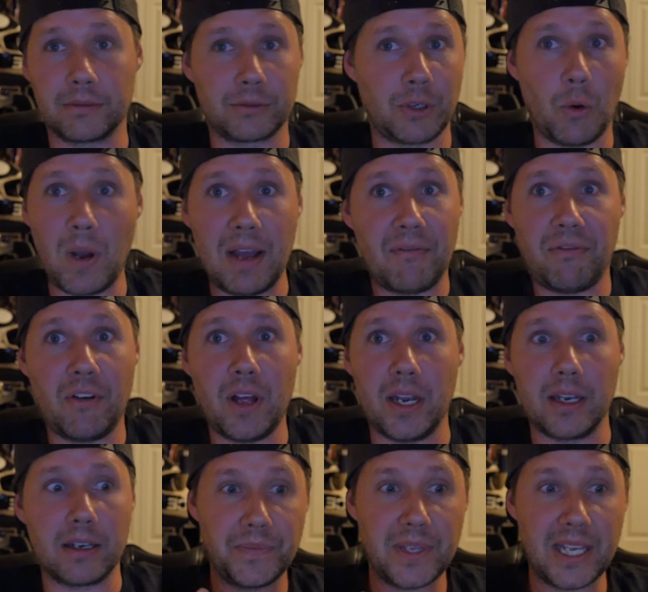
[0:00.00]
Go have
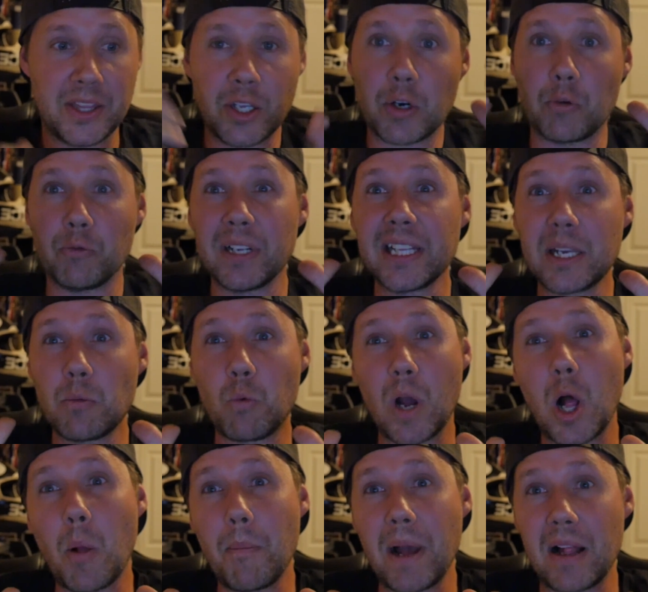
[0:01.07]
fun. And they're a really
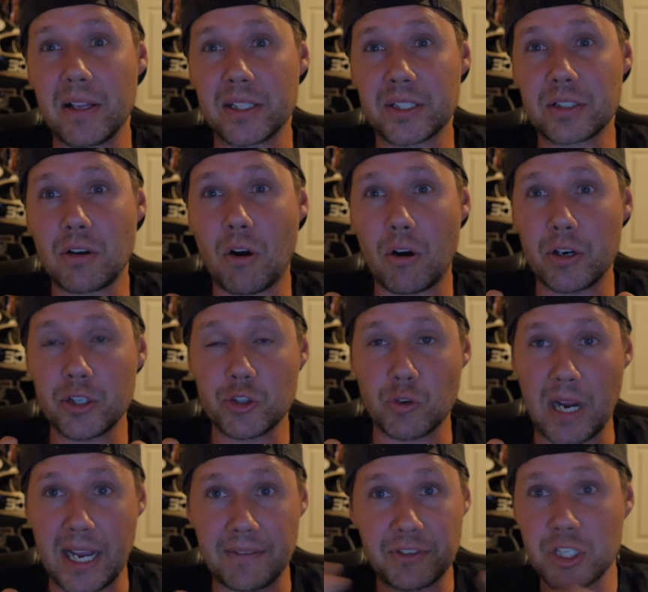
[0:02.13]
well-balanced car to
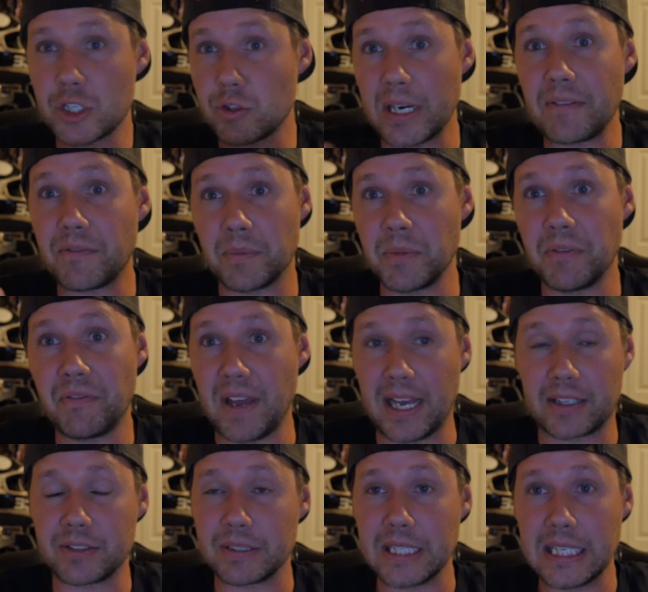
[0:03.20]
drive straight from the
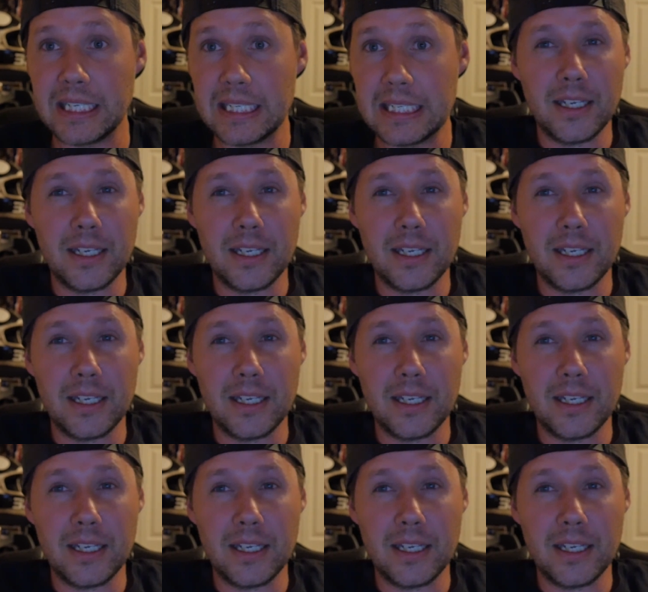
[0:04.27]
factory.